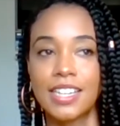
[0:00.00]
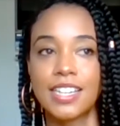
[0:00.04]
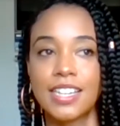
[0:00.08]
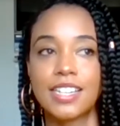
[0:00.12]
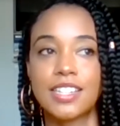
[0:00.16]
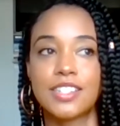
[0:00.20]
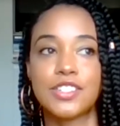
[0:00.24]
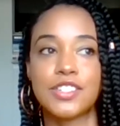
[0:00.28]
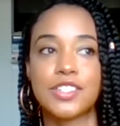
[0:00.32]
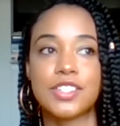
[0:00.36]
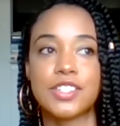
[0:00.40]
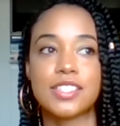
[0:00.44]

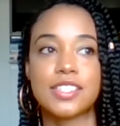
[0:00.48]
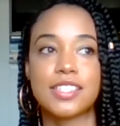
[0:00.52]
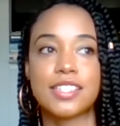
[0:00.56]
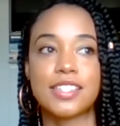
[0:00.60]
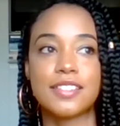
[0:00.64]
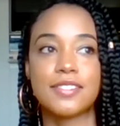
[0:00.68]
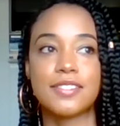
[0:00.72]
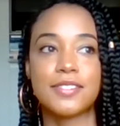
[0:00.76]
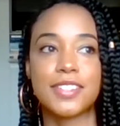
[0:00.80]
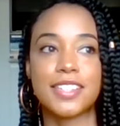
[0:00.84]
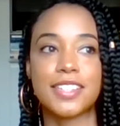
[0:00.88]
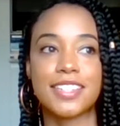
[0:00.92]
And just
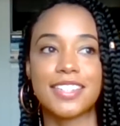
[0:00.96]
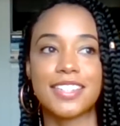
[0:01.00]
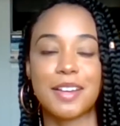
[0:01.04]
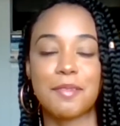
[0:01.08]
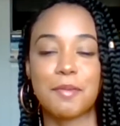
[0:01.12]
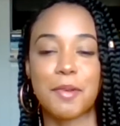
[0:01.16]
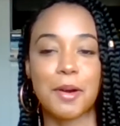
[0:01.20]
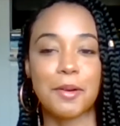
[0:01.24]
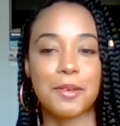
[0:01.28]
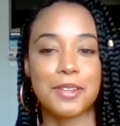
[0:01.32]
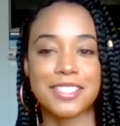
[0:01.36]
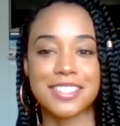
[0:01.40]
even,
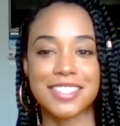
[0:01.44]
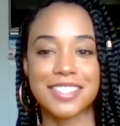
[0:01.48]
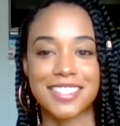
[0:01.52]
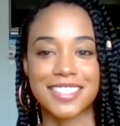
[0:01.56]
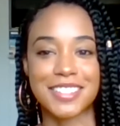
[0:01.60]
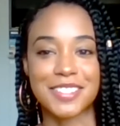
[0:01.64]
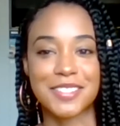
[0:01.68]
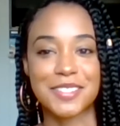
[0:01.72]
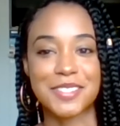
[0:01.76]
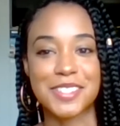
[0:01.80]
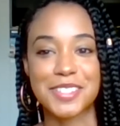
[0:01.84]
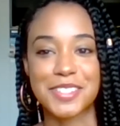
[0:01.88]
I'm always going to
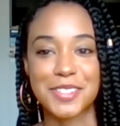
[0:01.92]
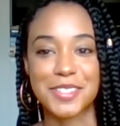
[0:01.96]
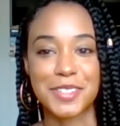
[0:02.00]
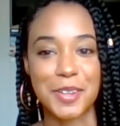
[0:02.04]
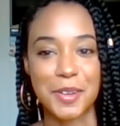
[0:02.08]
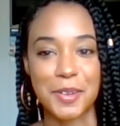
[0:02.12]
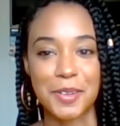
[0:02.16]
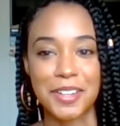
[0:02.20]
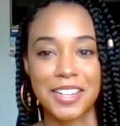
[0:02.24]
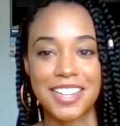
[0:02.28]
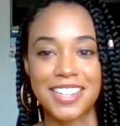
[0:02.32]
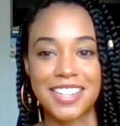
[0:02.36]
use
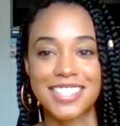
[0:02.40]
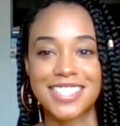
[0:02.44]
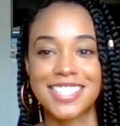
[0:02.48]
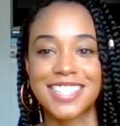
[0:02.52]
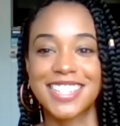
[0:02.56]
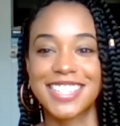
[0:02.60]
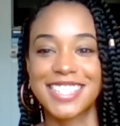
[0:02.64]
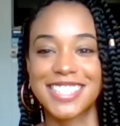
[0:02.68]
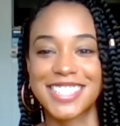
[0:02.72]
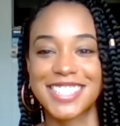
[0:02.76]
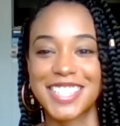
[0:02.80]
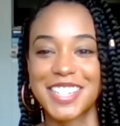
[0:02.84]
yoga as
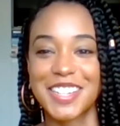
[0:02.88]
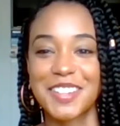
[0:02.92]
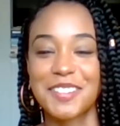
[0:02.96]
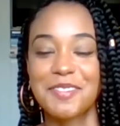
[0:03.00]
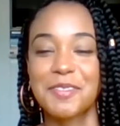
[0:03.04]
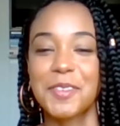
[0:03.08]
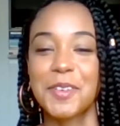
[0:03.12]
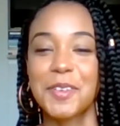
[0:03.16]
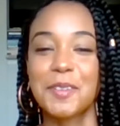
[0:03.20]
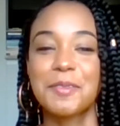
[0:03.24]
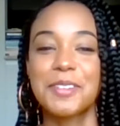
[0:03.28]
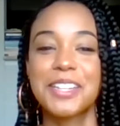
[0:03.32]
an
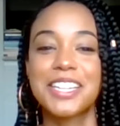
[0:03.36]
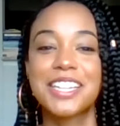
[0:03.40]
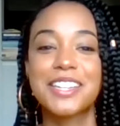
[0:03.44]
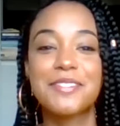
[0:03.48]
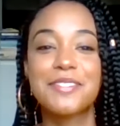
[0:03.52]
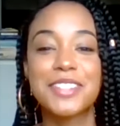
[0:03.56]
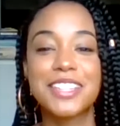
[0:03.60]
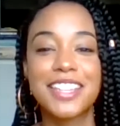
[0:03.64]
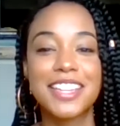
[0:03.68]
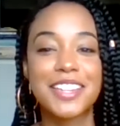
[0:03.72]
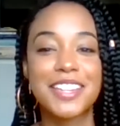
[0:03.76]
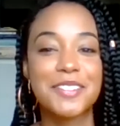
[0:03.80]
example, but
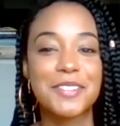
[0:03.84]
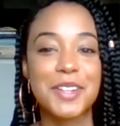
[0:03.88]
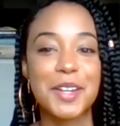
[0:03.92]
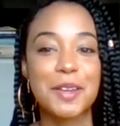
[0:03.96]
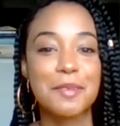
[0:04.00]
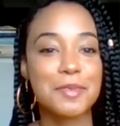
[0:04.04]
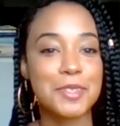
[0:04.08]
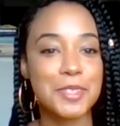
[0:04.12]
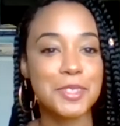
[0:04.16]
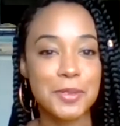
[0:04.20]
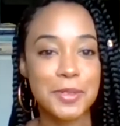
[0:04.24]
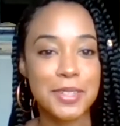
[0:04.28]
even like when
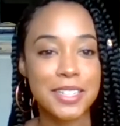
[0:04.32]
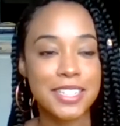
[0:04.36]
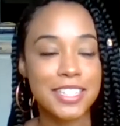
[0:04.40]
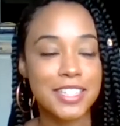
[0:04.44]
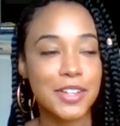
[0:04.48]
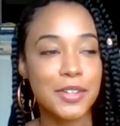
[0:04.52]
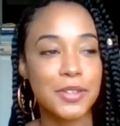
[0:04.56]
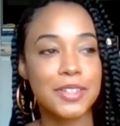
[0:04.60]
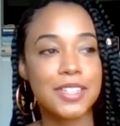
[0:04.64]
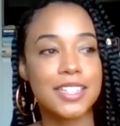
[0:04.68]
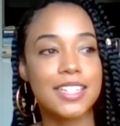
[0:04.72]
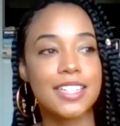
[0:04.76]
I'm doing
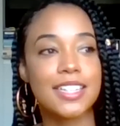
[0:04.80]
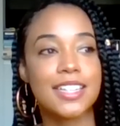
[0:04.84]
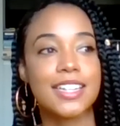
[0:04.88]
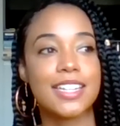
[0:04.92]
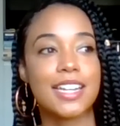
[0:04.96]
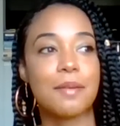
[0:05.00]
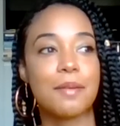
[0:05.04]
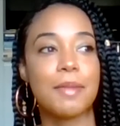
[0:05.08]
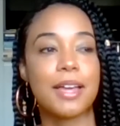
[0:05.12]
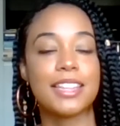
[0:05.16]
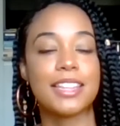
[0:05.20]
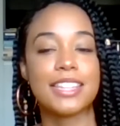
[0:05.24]
yoga and
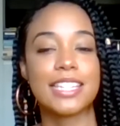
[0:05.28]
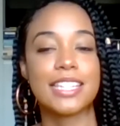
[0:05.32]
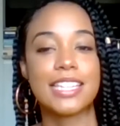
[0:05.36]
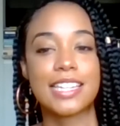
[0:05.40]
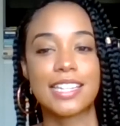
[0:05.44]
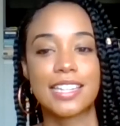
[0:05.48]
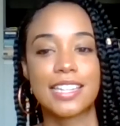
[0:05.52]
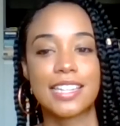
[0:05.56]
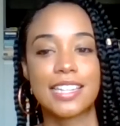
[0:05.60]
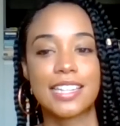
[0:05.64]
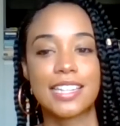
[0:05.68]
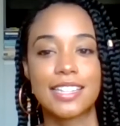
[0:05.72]
I'm at the
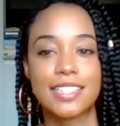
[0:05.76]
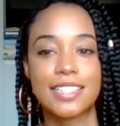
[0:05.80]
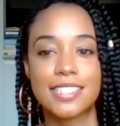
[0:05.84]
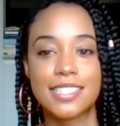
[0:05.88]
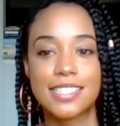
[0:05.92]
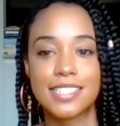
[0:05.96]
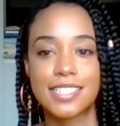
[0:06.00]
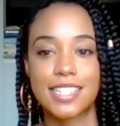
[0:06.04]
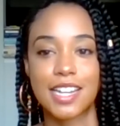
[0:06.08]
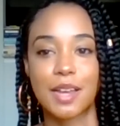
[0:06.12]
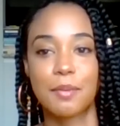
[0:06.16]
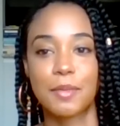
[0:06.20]

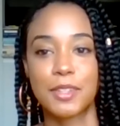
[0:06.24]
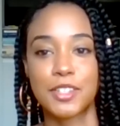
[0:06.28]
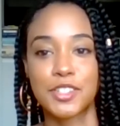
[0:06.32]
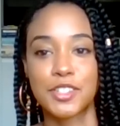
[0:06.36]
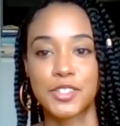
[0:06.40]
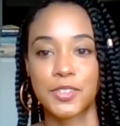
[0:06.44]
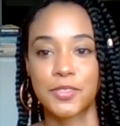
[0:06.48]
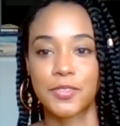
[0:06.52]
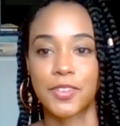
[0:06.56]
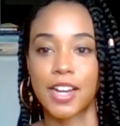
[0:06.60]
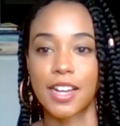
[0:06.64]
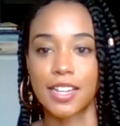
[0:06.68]
end and I'm in
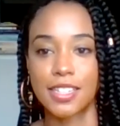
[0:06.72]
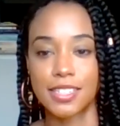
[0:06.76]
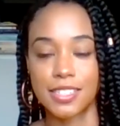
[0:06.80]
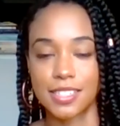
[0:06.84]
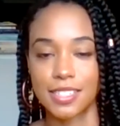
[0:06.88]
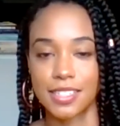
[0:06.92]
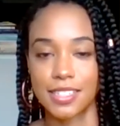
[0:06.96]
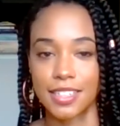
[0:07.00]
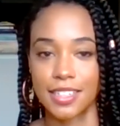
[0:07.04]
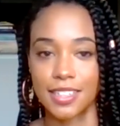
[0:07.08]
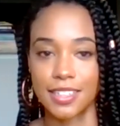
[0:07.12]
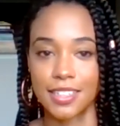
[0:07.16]

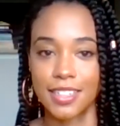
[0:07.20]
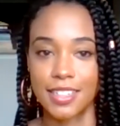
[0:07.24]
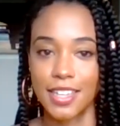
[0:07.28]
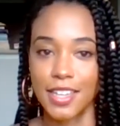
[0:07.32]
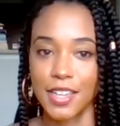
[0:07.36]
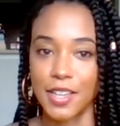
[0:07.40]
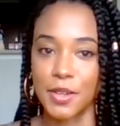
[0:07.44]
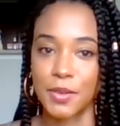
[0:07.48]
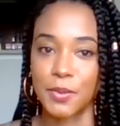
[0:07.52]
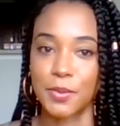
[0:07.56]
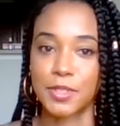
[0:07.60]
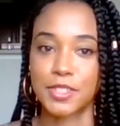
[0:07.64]
Shavasana,
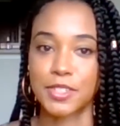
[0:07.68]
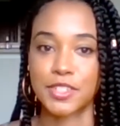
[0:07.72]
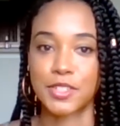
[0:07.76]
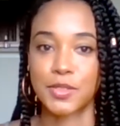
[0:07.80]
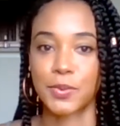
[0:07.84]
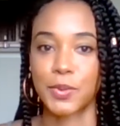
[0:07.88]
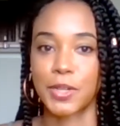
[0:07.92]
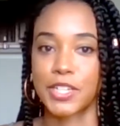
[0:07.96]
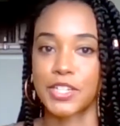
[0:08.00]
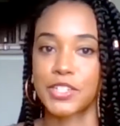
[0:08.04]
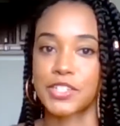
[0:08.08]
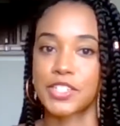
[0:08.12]
which is
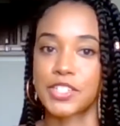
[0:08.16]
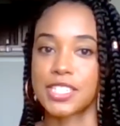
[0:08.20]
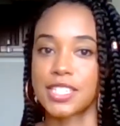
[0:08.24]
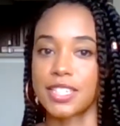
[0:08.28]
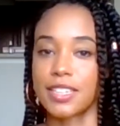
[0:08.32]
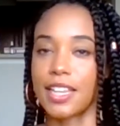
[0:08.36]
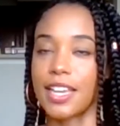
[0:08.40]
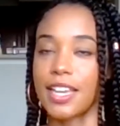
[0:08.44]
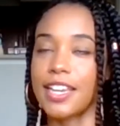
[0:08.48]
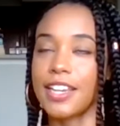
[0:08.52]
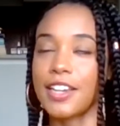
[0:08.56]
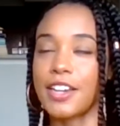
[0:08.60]
where you're just
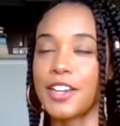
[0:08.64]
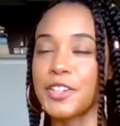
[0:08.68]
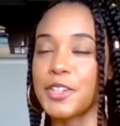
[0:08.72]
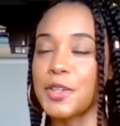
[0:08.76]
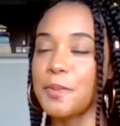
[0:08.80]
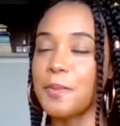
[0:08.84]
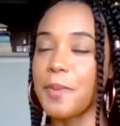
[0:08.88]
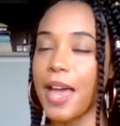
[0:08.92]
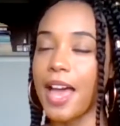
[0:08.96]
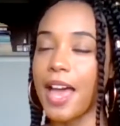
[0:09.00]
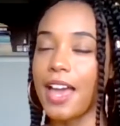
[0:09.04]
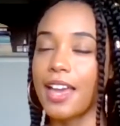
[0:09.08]
laying on your
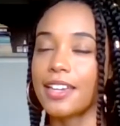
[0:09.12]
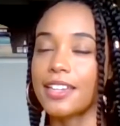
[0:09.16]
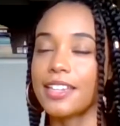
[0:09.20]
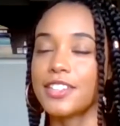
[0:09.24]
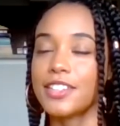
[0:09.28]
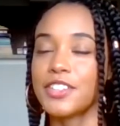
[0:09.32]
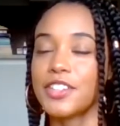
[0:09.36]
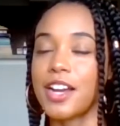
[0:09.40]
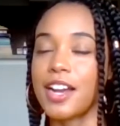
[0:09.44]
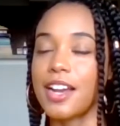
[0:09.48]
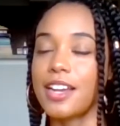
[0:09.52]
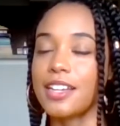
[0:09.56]
back and
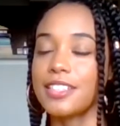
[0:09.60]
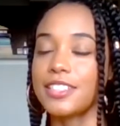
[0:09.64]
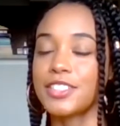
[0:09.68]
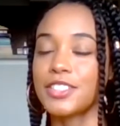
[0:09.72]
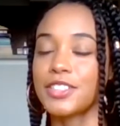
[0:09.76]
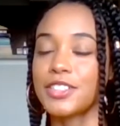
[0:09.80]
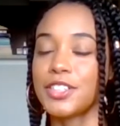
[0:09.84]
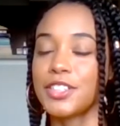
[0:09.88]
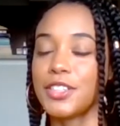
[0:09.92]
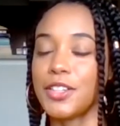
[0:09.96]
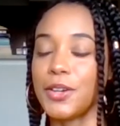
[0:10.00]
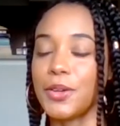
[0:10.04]
your eyes
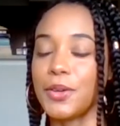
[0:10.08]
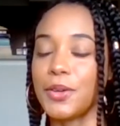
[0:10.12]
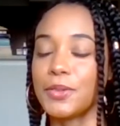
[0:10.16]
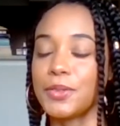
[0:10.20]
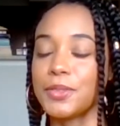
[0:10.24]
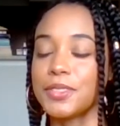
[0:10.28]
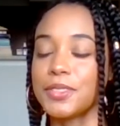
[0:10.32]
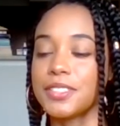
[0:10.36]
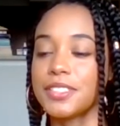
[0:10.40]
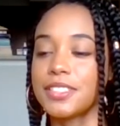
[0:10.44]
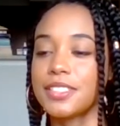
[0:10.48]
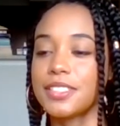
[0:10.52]
are
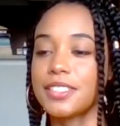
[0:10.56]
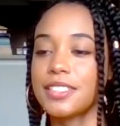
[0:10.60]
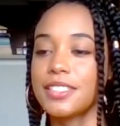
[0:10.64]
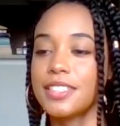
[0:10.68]
closed.